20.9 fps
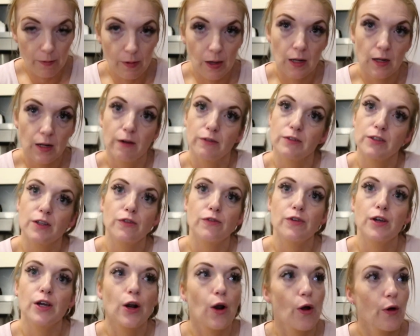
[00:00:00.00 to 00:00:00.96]
well, after
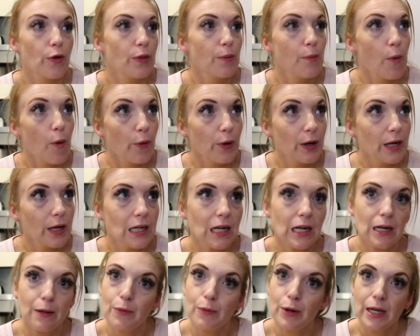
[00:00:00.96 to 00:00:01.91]
3 o'clock in the
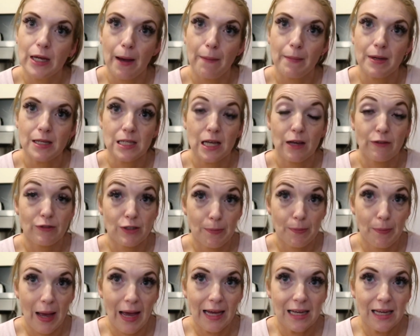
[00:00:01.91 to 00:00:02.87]
morning, and I'm going to get myself
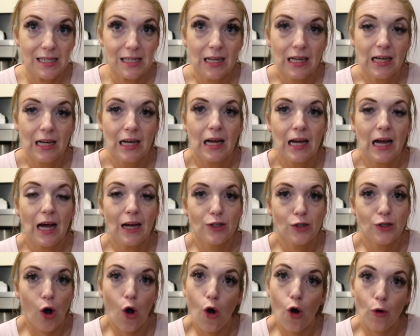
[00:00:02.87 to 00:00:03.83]
to bed
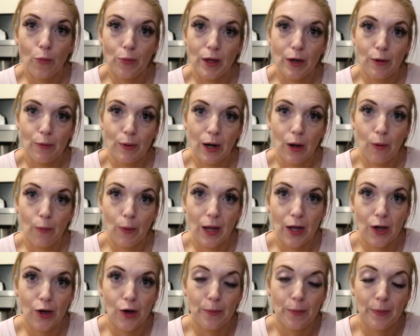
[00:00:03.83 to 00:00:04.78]
and hope that when I
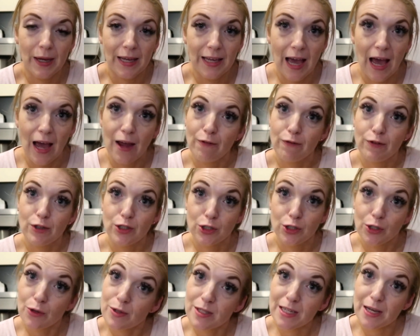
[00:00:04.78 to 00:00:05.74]
wake up again for
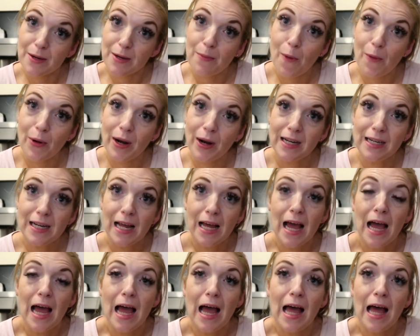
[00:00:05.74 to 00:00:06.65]
Tuesday morning,